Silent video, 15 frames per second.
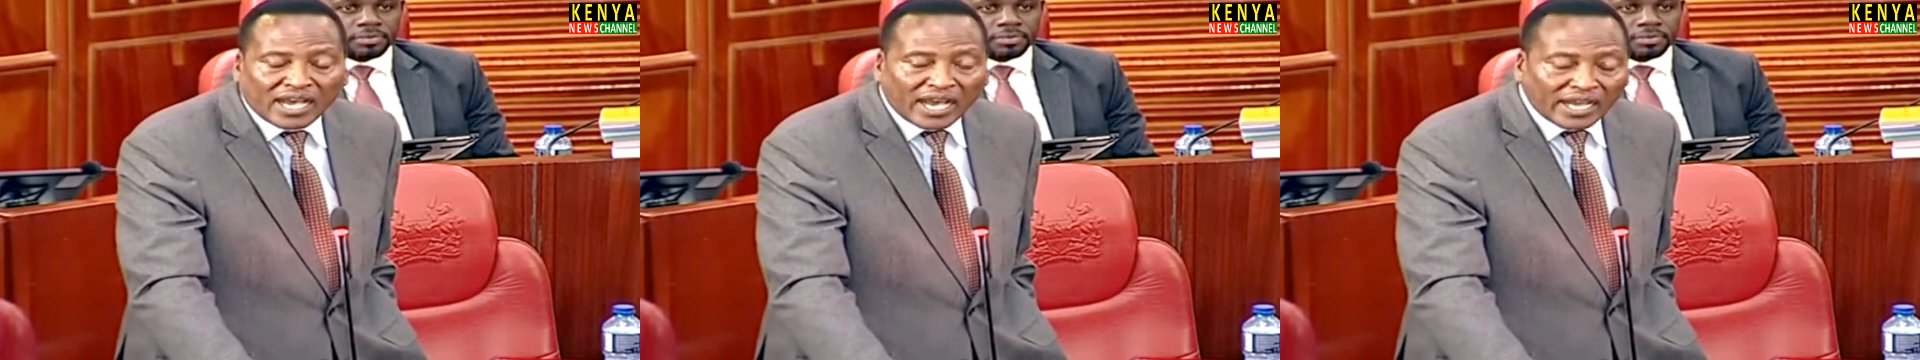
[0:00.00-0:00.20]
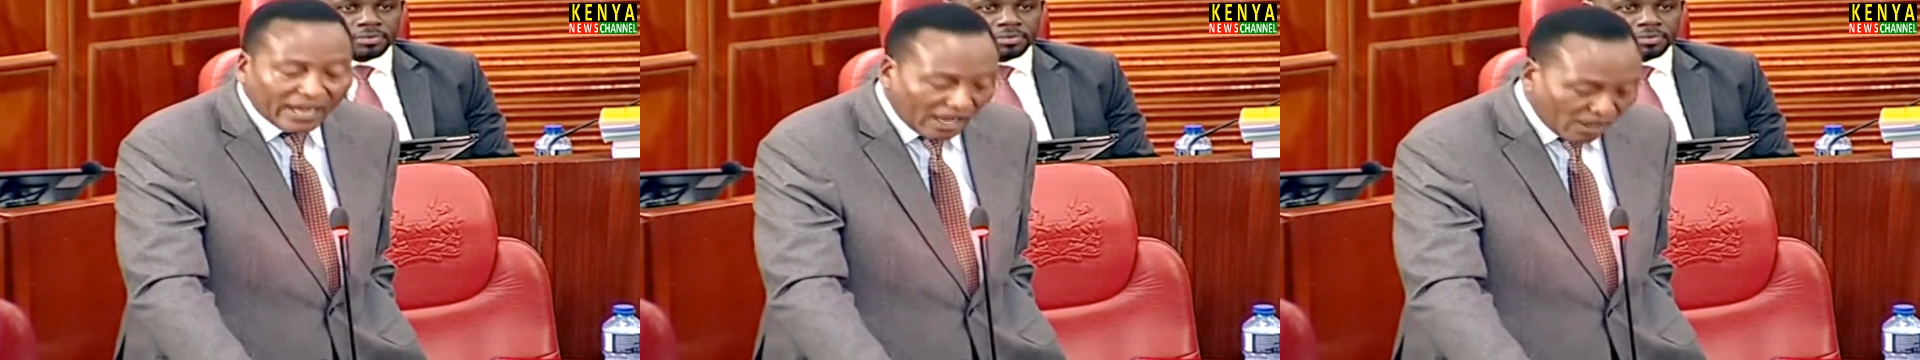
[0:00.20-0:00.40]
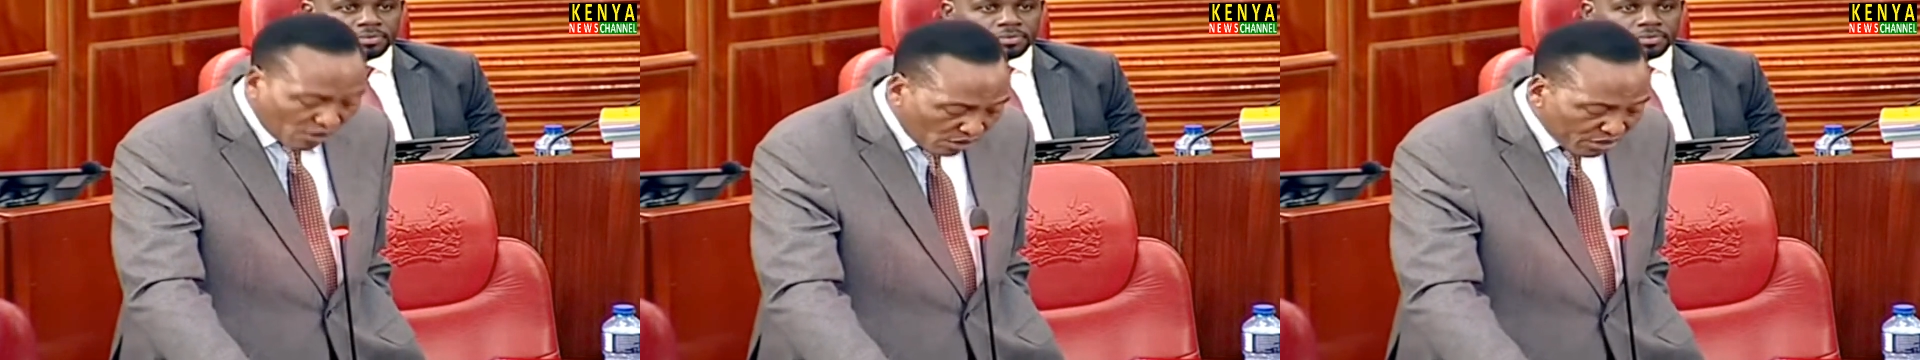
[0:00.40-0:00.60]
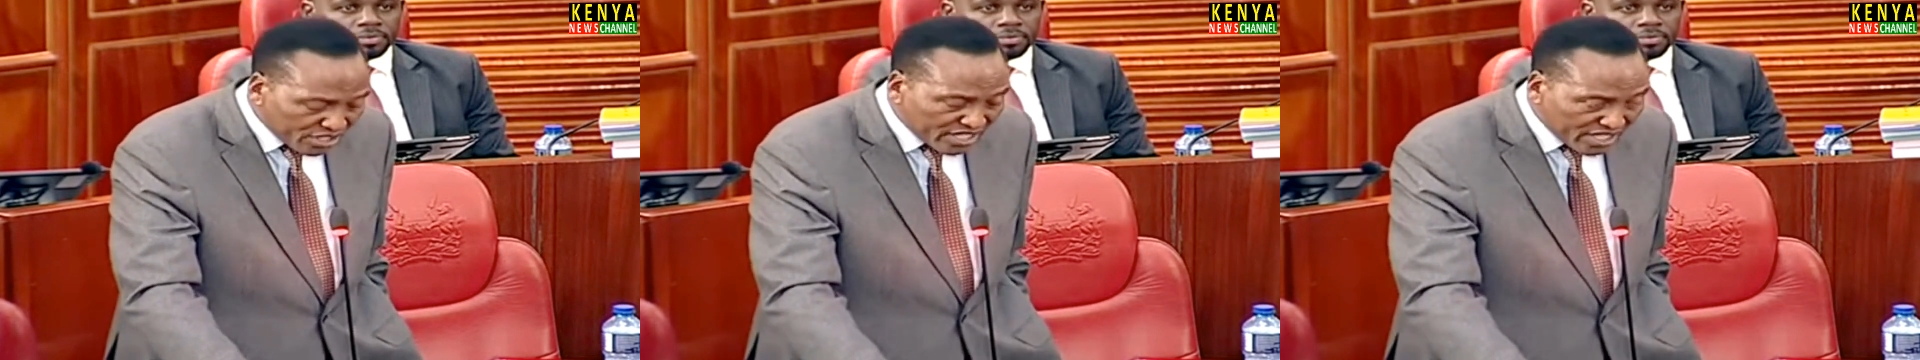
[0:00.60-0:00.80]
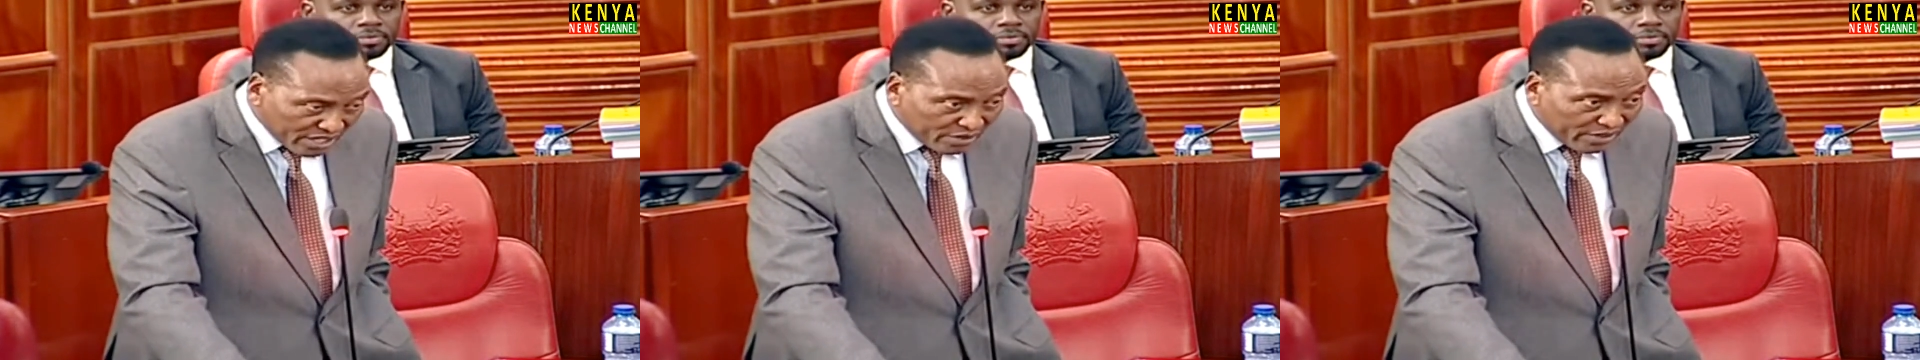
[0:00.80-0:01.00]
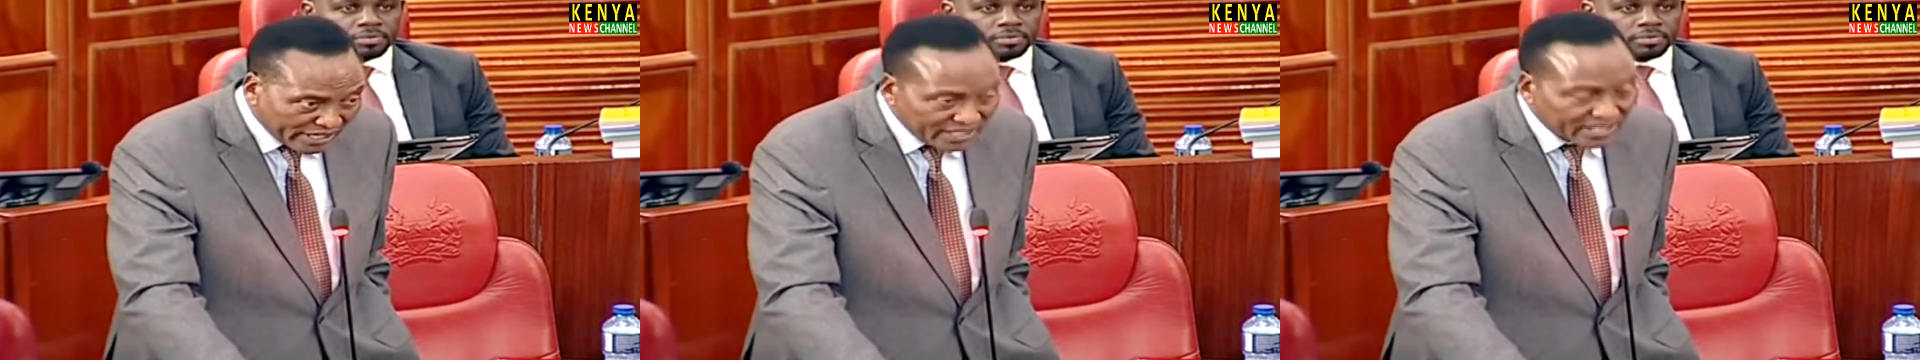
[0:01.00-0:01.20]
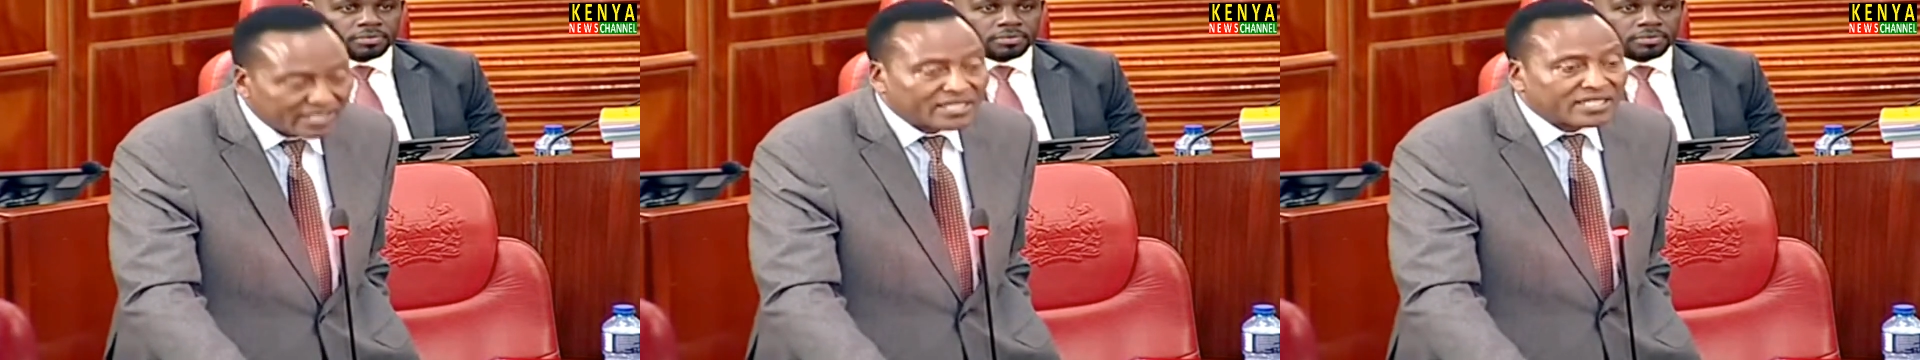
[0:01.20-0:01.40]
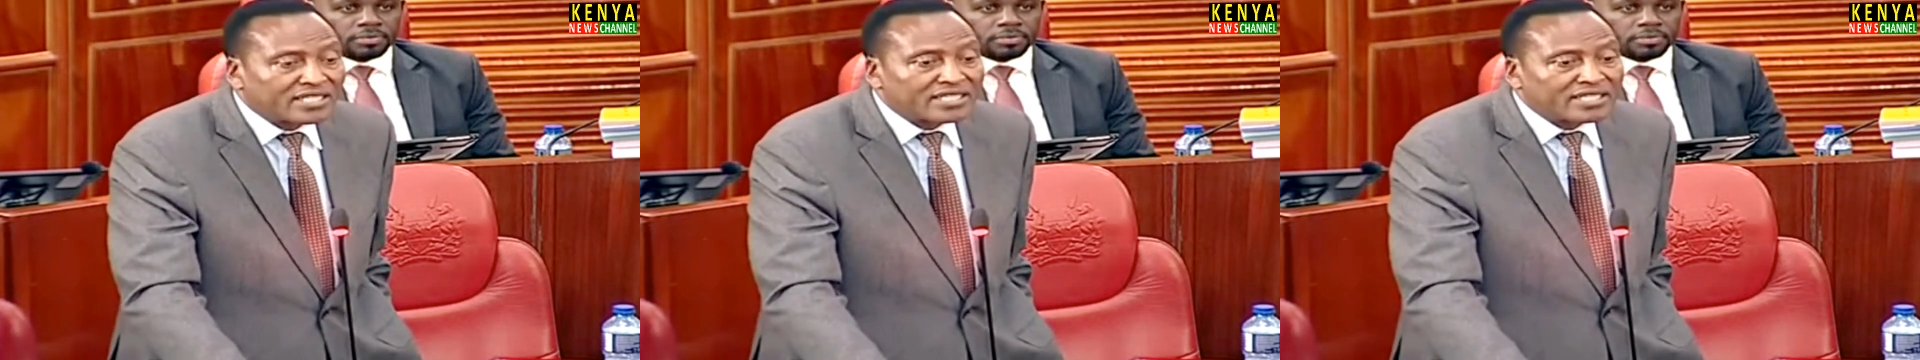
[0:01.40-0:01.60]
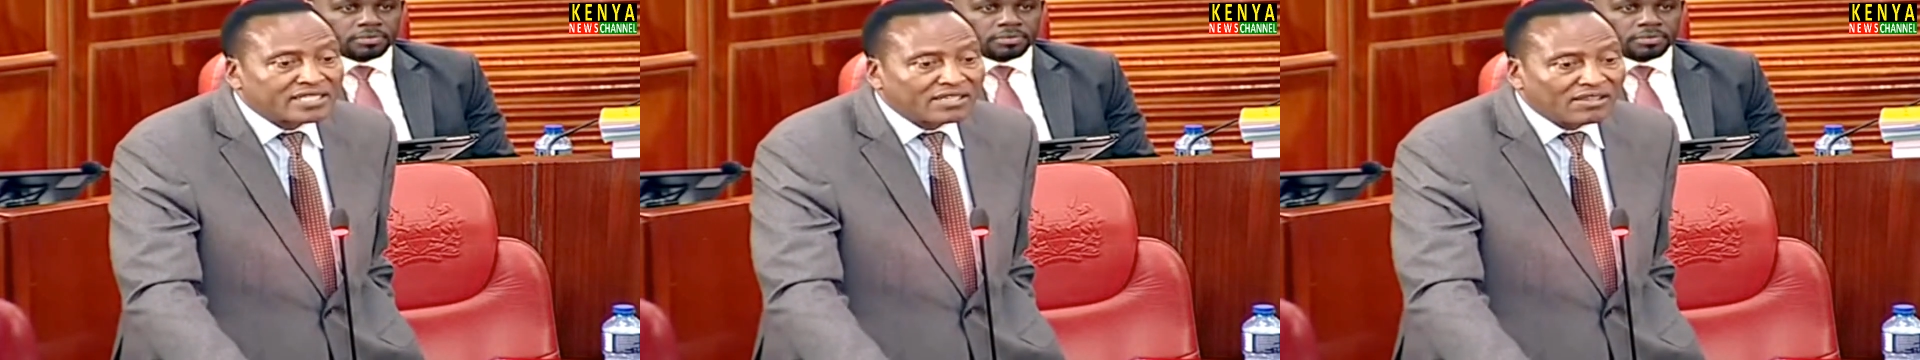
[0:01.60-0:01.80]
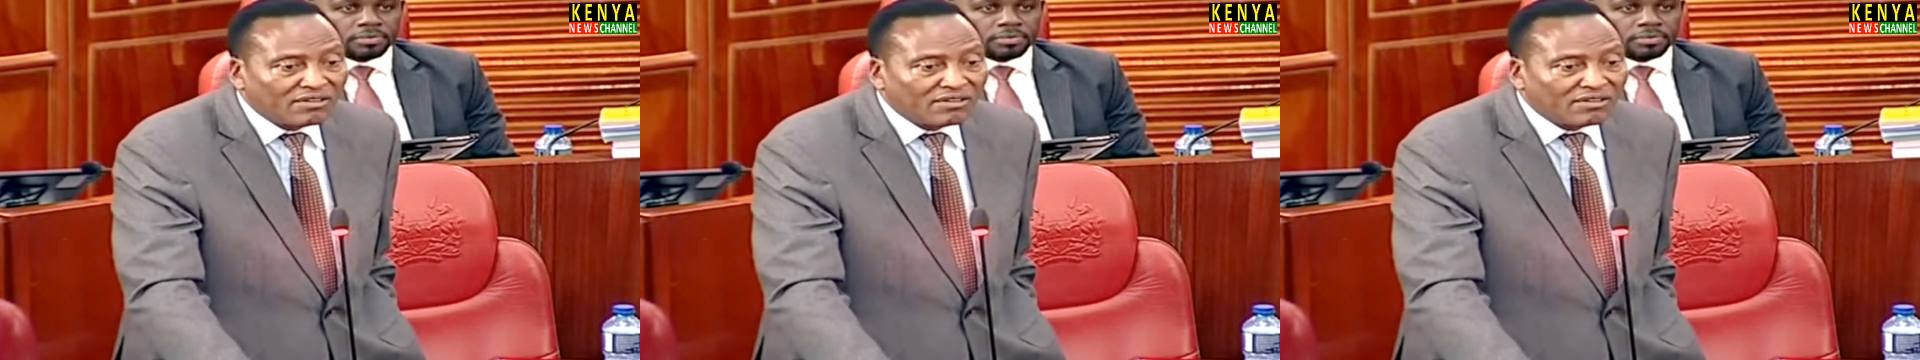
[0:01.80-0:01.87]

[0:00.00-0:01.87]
are a consequence